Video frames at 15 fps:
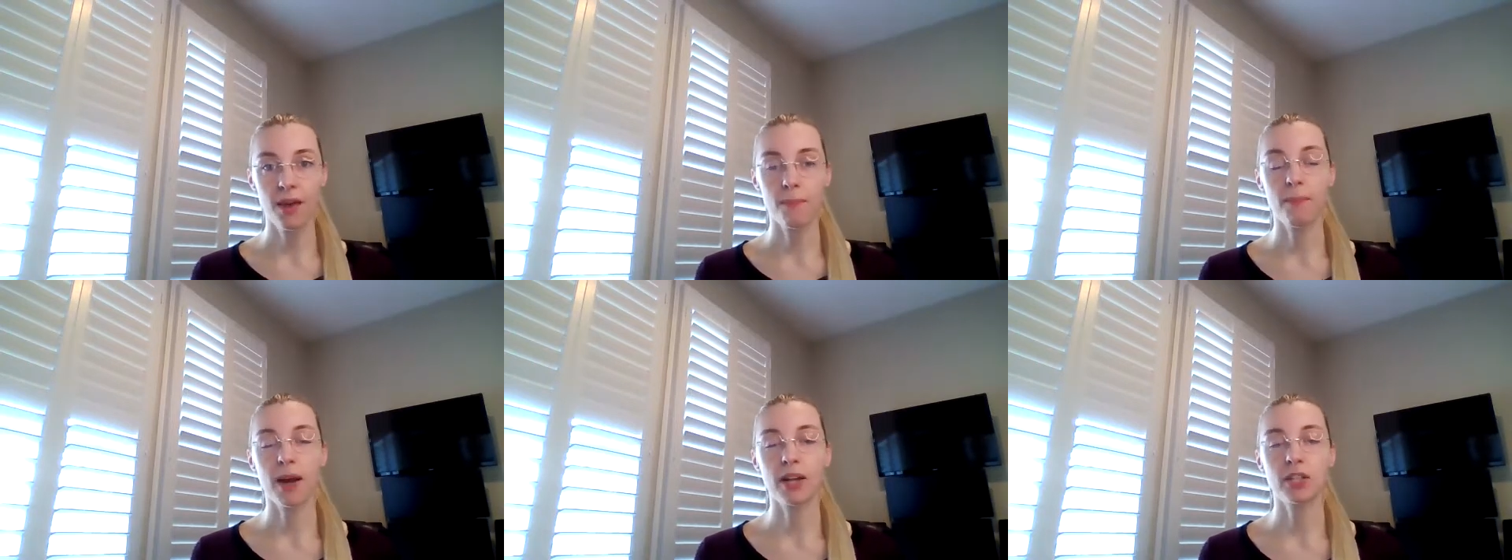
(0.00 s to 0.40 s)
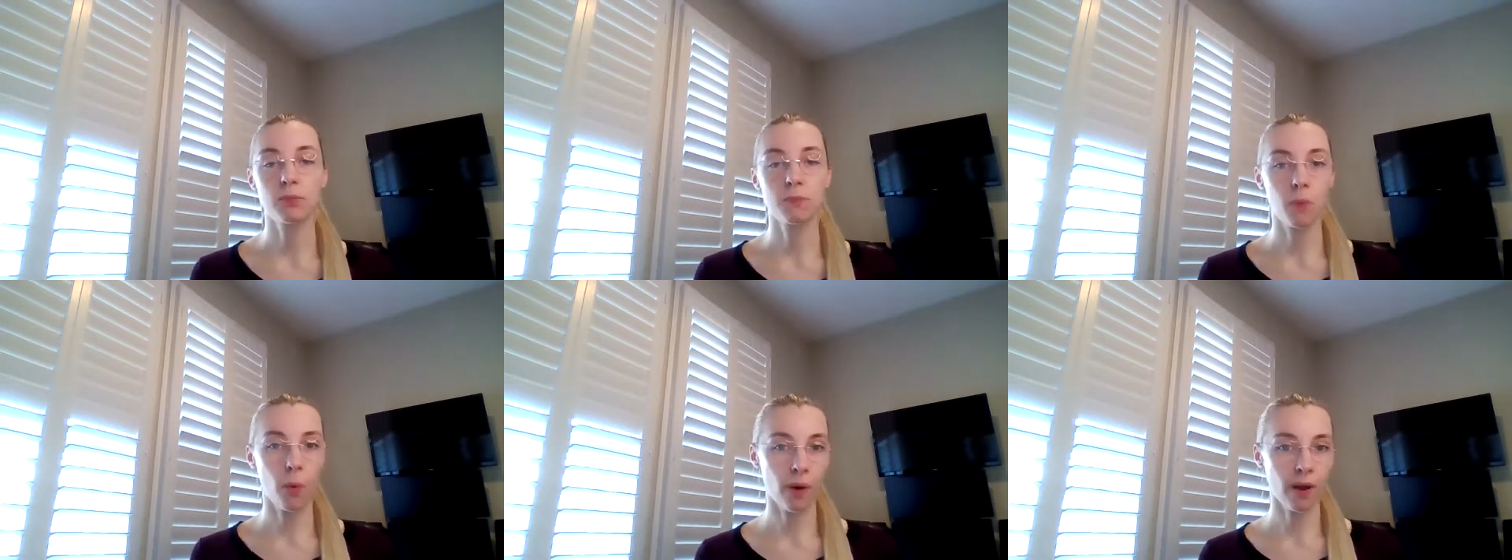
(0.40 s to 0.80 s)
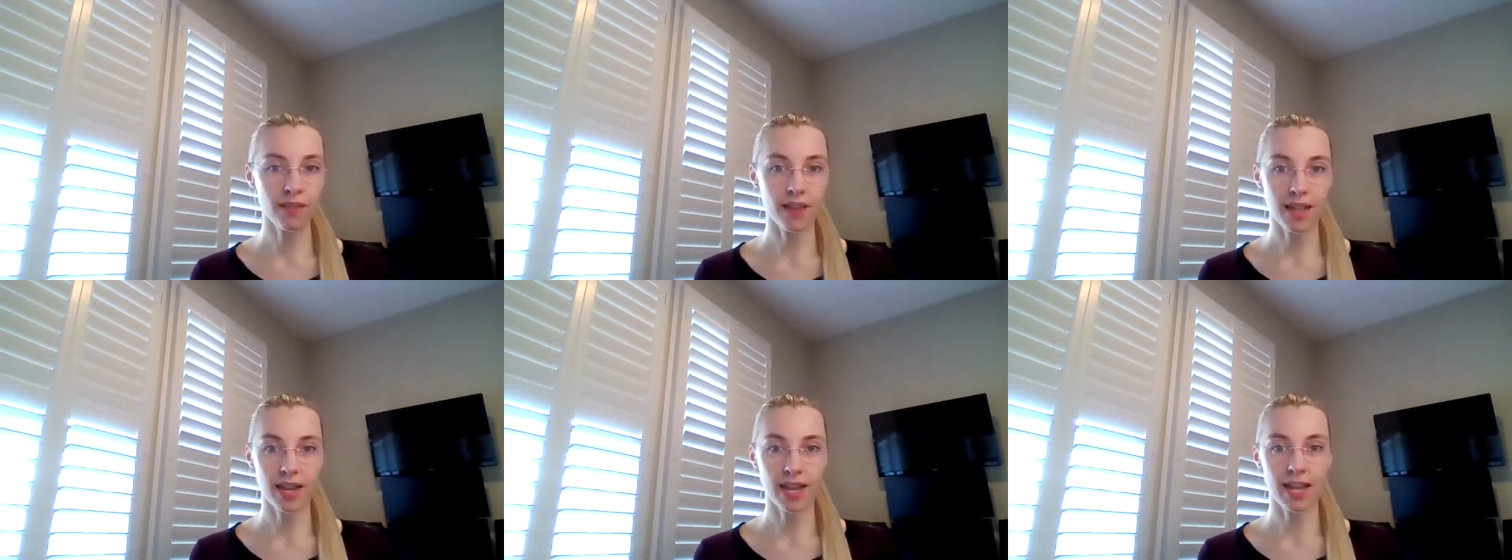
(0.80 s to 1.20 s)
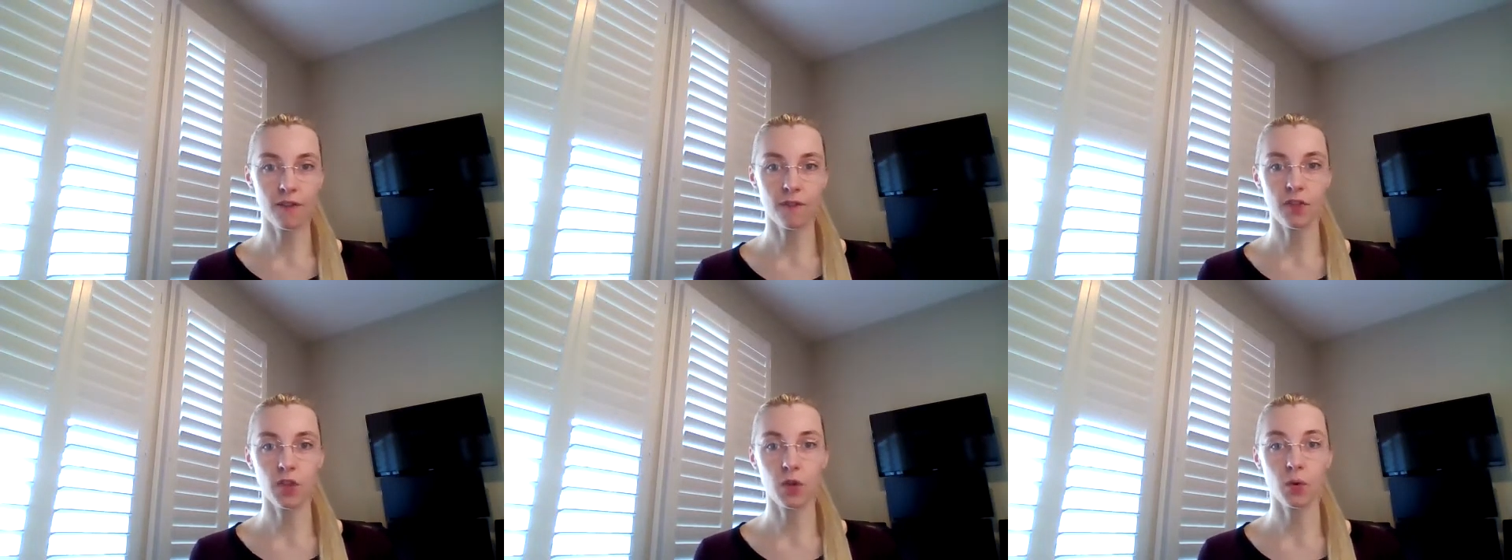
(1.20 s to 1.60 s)
much more than
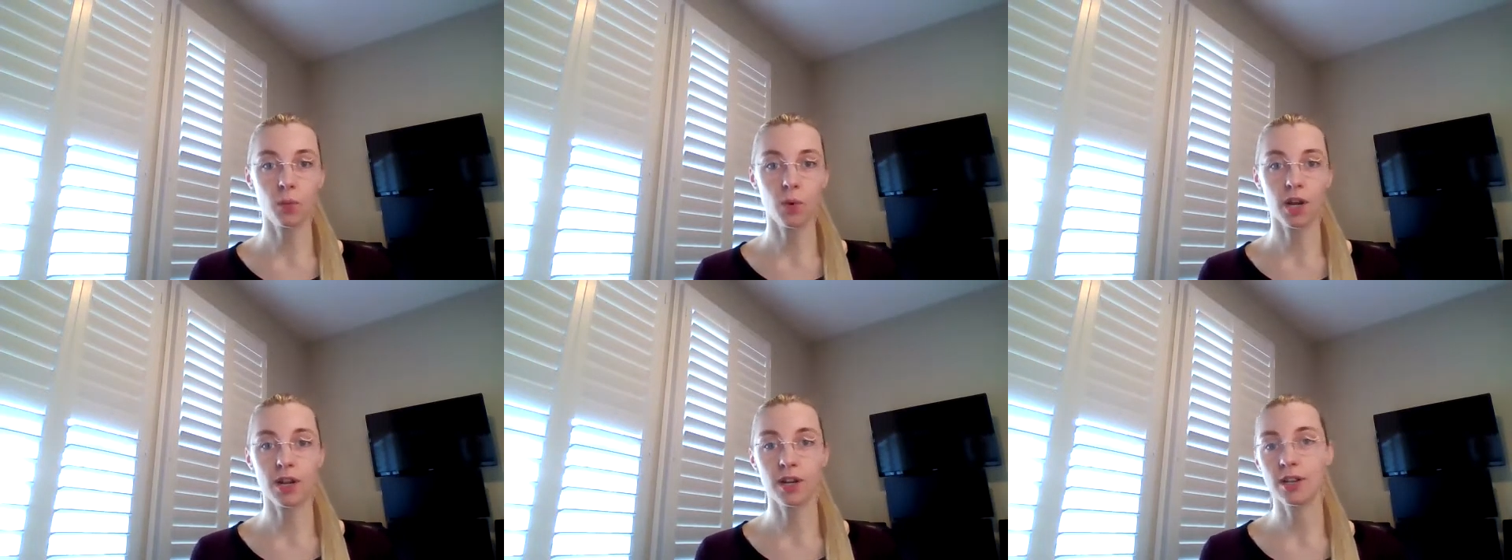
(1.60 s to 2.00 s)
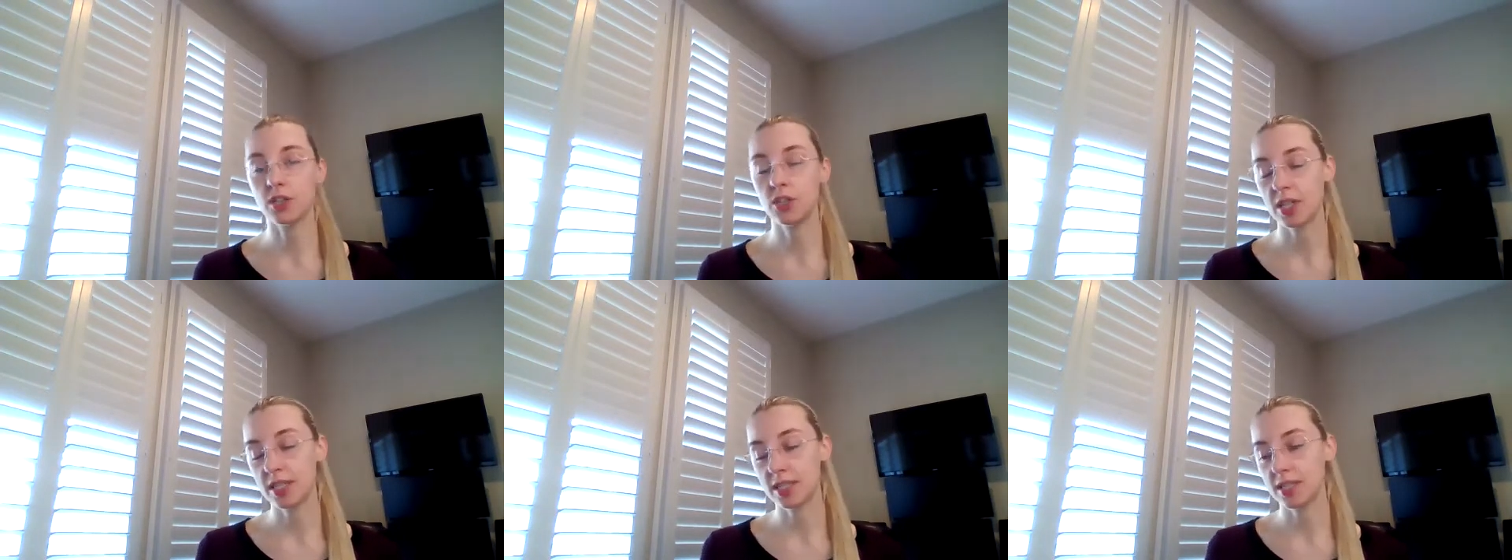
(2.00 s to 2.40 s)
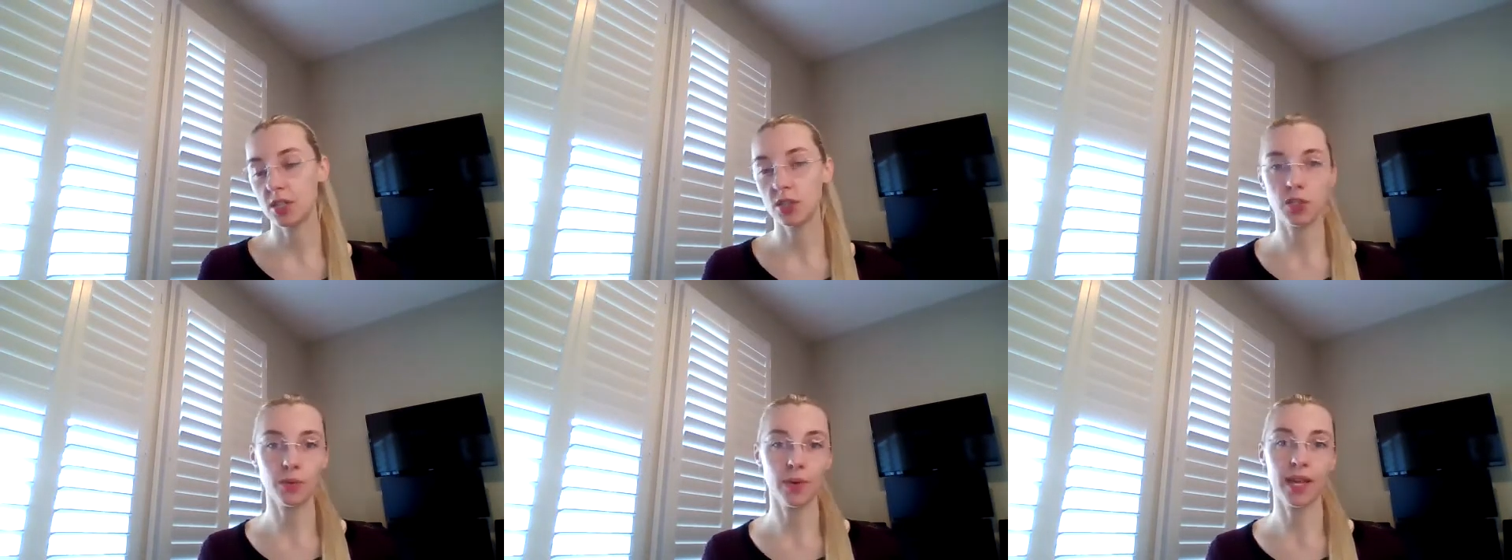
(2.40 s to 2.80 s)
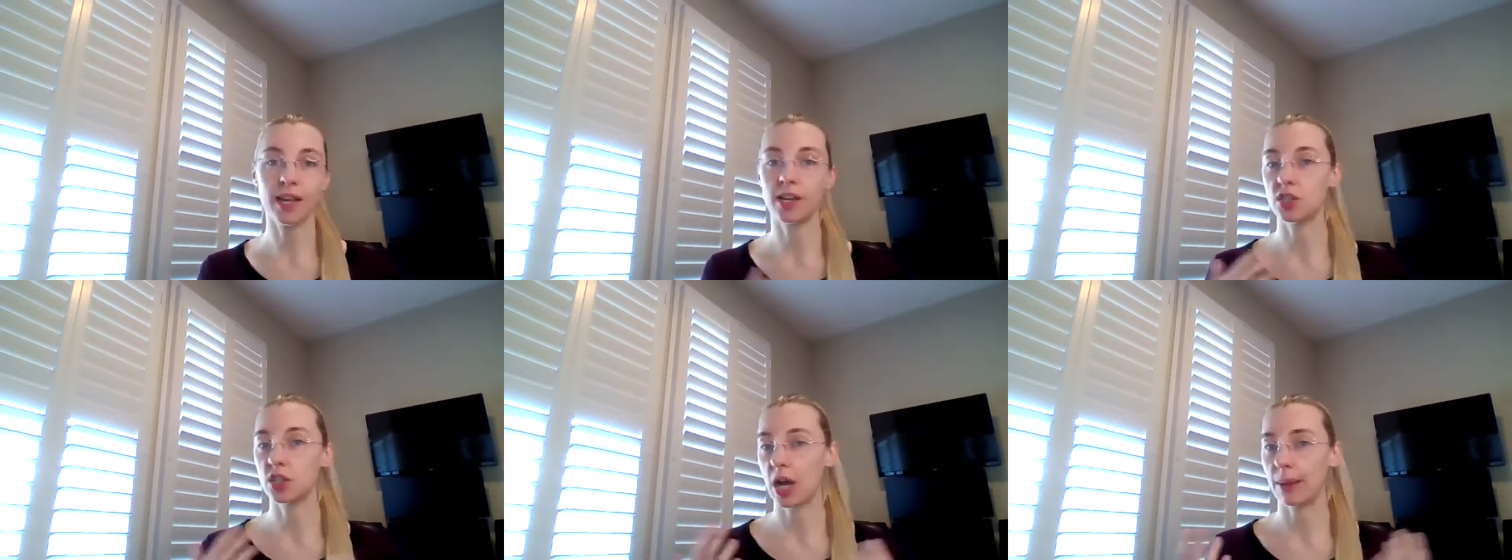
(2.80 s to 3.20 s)
if you were just doing
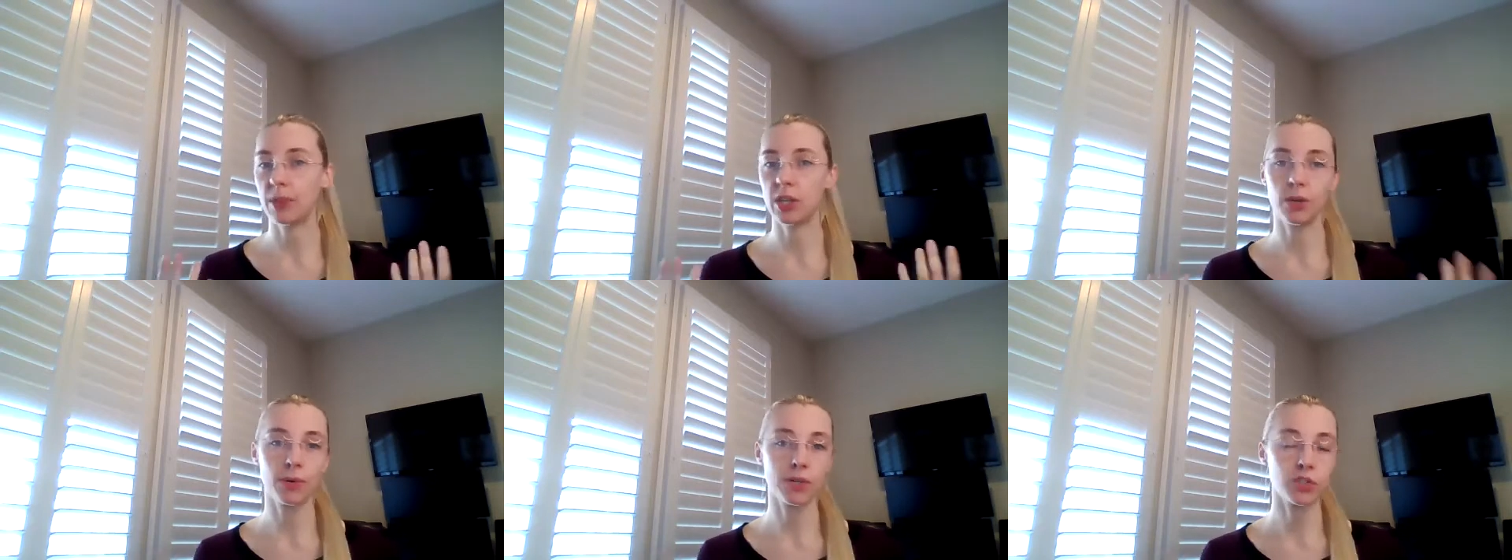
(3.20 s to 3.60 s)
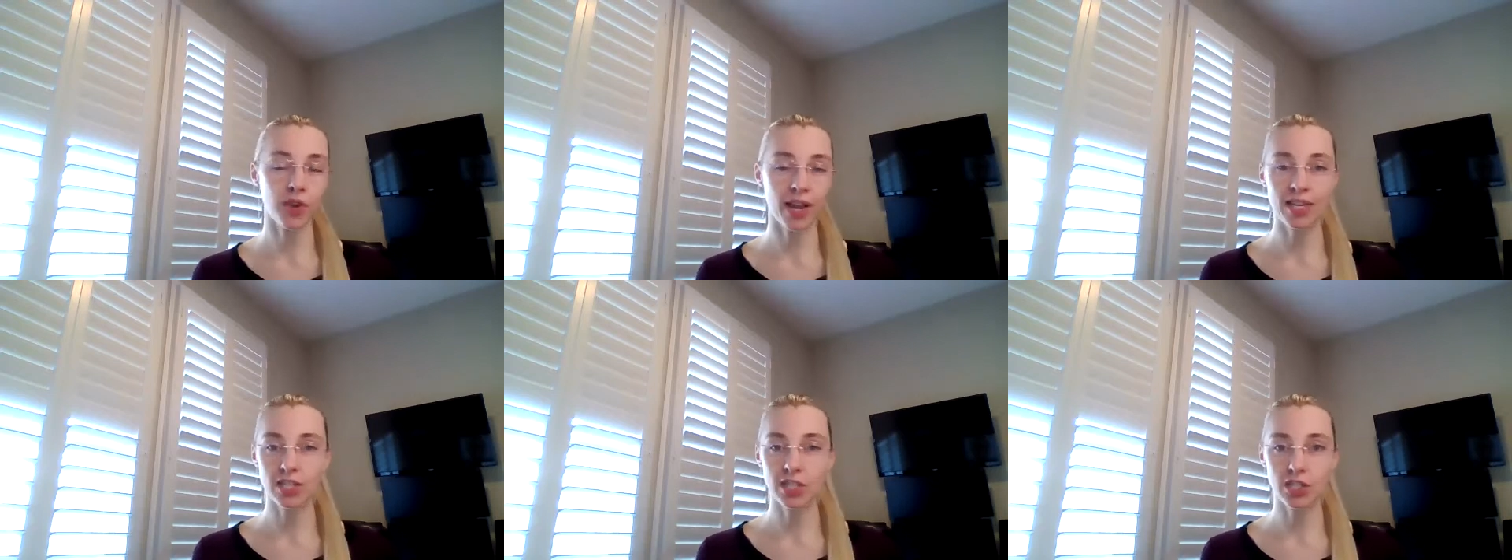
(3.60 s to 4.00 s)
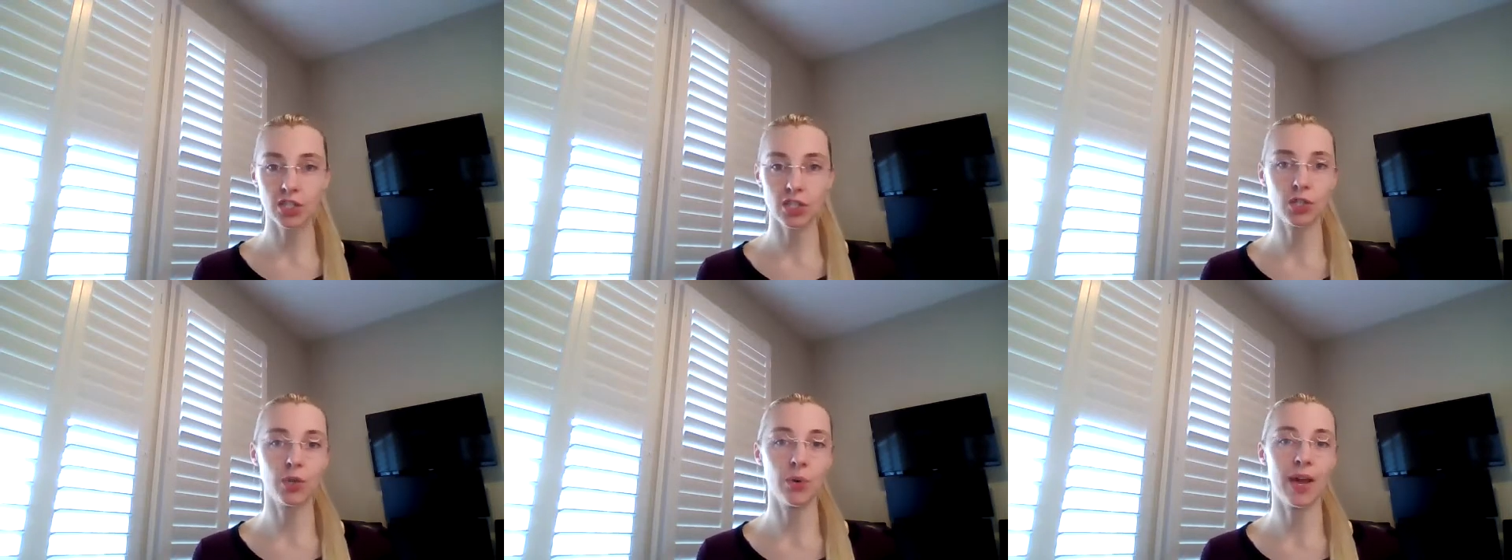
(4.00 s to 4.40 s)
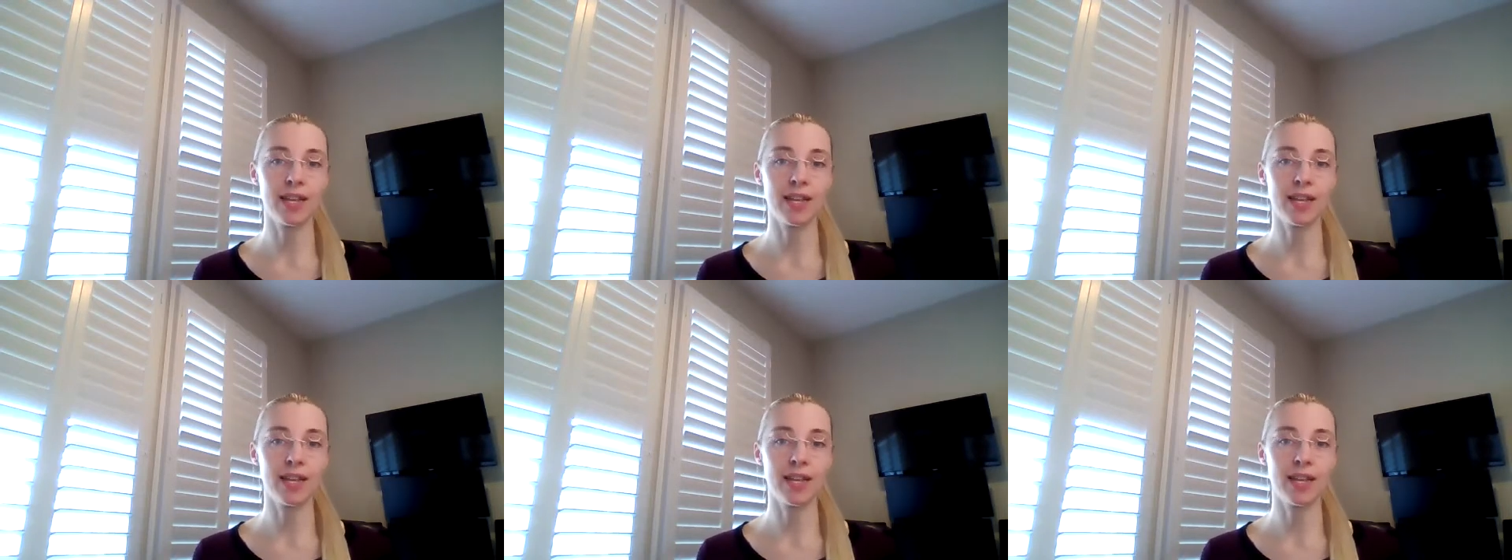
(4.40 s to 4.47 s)
a job that you were trained to do